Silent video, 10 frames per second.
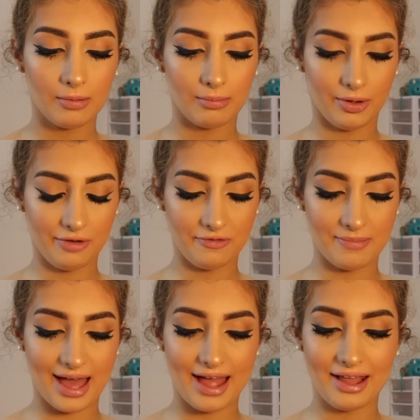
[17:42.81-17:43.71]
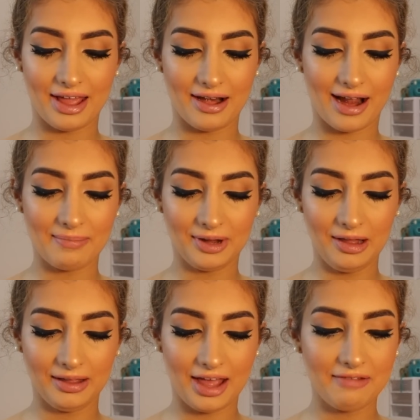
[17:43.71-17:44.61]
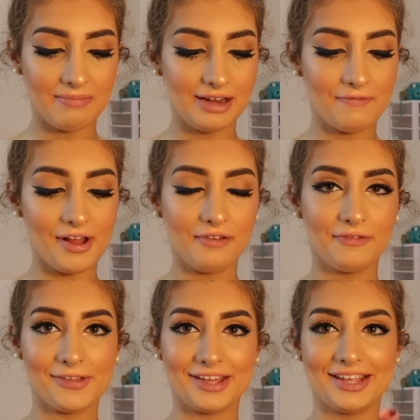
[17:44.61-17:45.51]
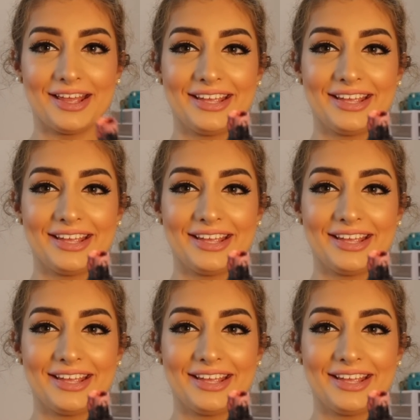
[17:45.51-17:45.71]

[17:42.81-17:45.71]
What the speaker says: Mauve Matte, and I'm going to get made fun of for this